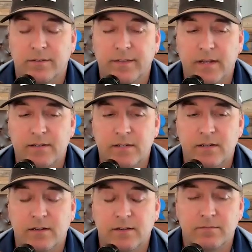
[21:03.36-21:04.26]

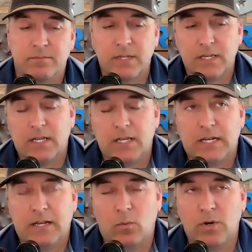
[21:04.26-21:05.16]
That
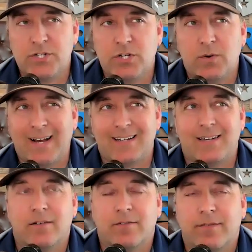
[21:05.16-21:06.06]
once you
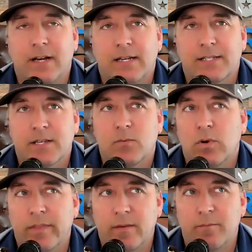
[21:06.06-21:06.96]
identify
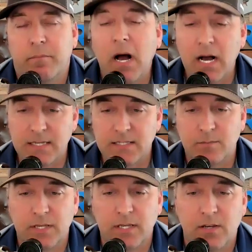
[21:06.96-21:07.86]
someone that
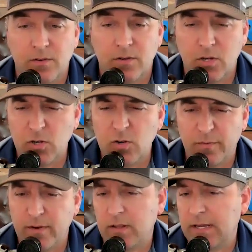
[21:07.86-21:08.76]
possibly you
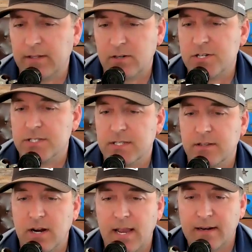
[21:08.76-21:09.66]
feel like
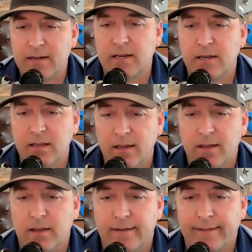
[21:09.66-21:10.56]
they're acting
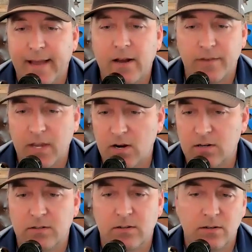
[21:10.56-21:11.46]
out of
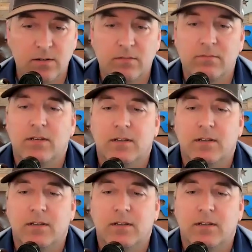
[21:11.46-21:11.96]
character,